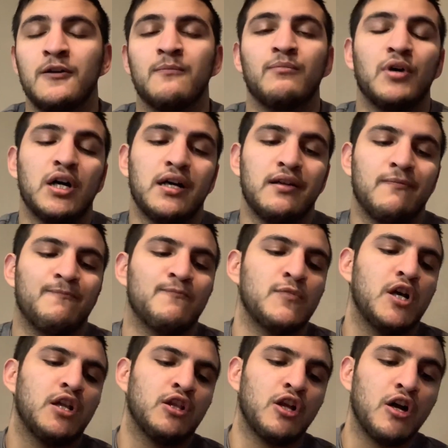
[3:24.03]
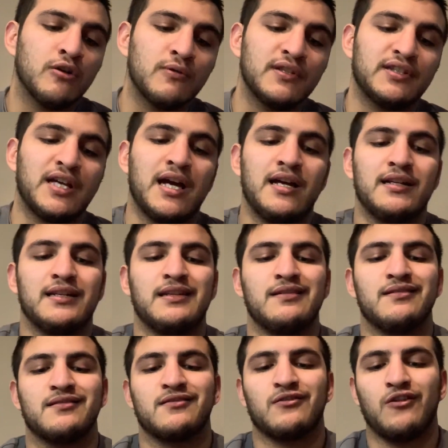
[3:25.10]
But along with that, he
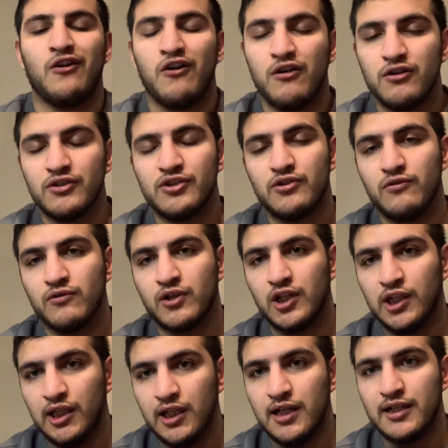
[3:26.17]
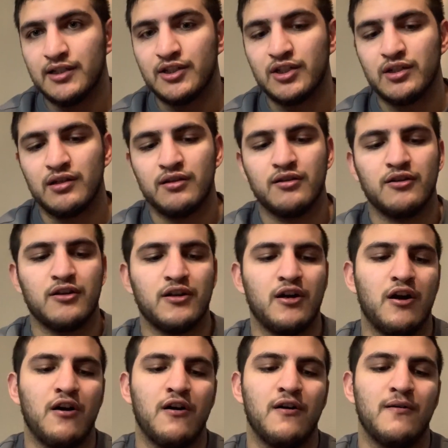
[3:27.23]
is also clutch
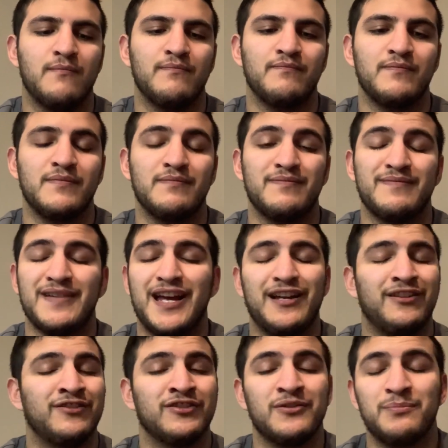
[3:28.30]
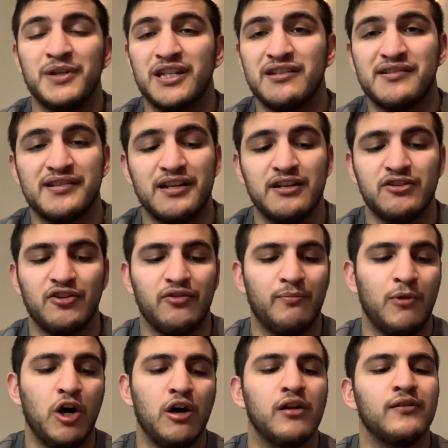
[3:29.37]
um, on the biggest stage of them
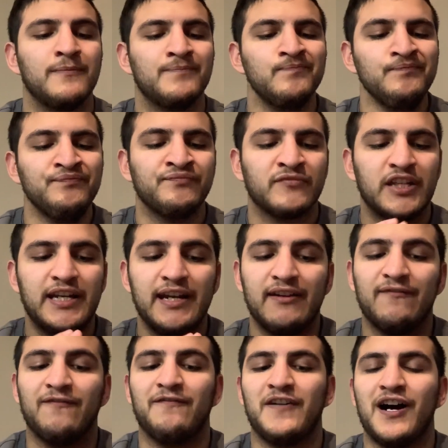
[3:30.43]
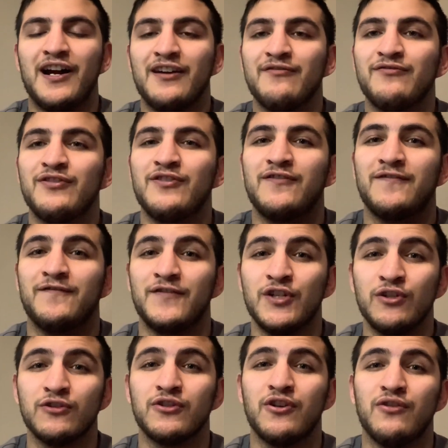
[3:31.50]
all. He had five
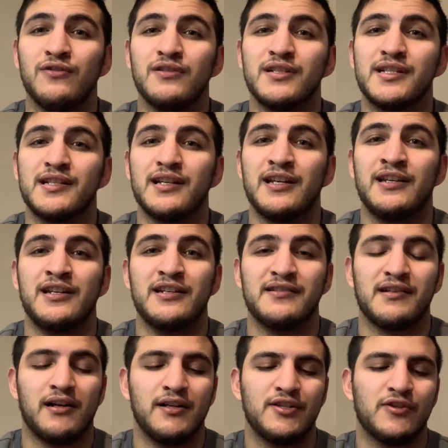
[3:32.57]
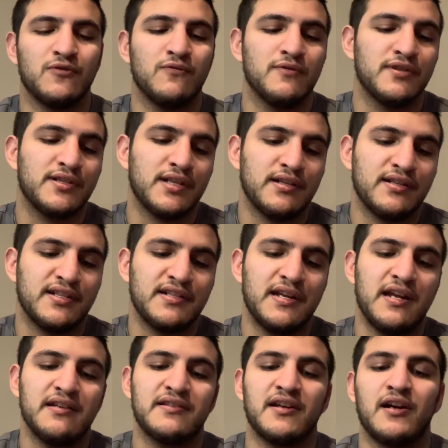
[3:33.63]
field goals in his high school's
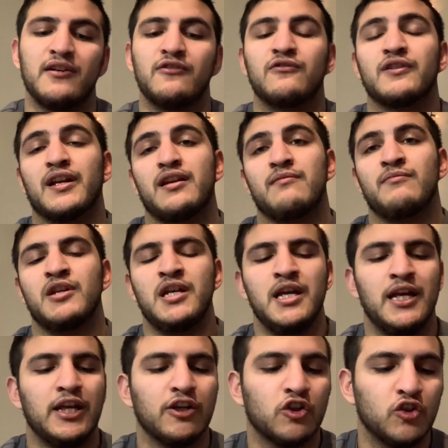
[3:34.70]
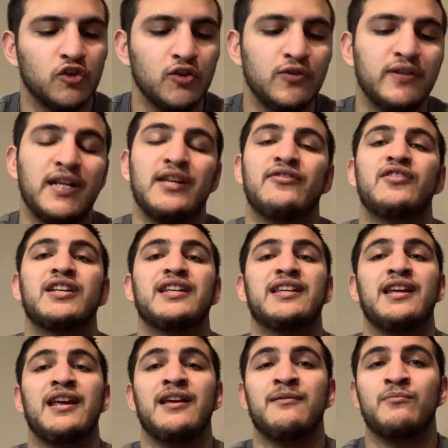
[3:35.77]
state title game, including the
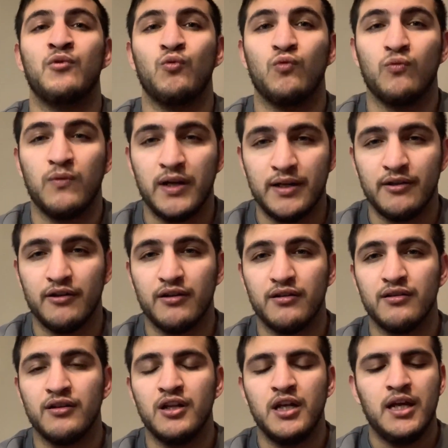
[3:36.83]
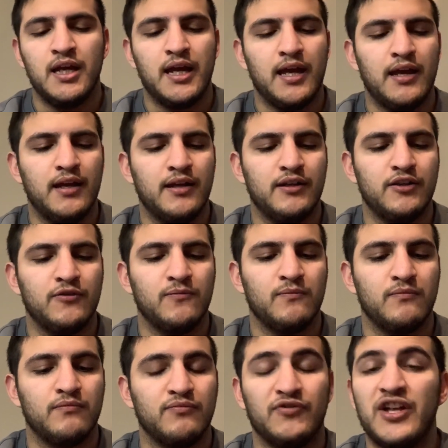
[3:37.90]
game winner and
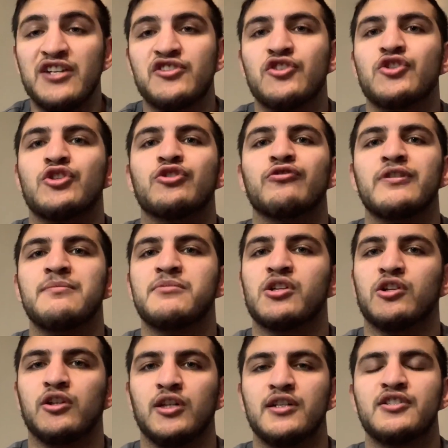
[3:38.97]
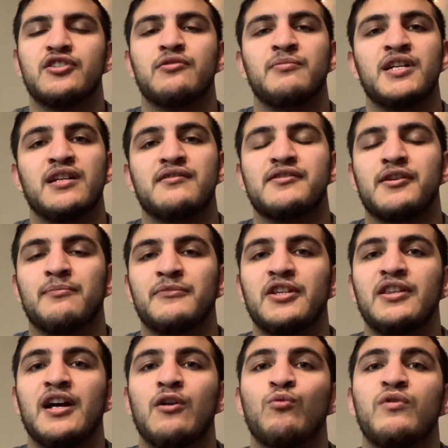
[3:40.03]
that just screams clutch to me and something
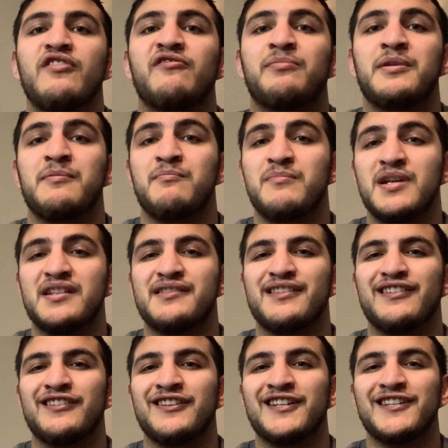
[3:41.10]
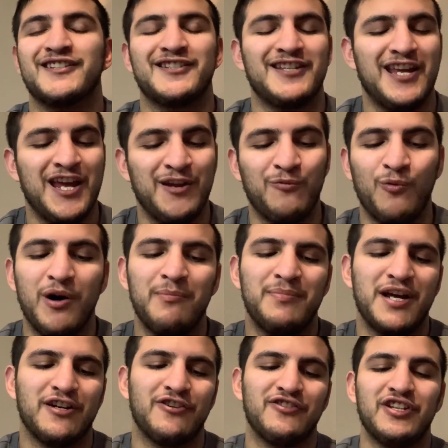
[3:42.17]
that we've been missing. And what
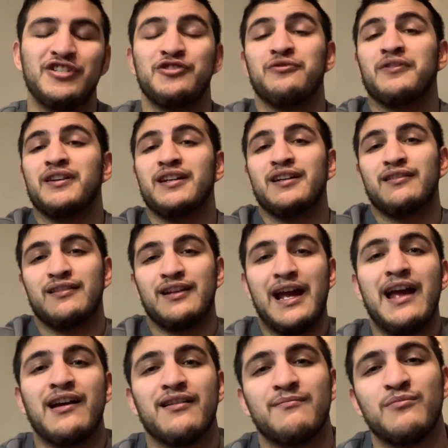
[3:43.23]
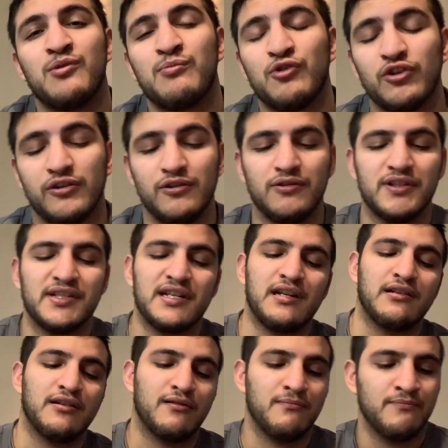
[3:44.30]
better than doing it at Memorial Stadium?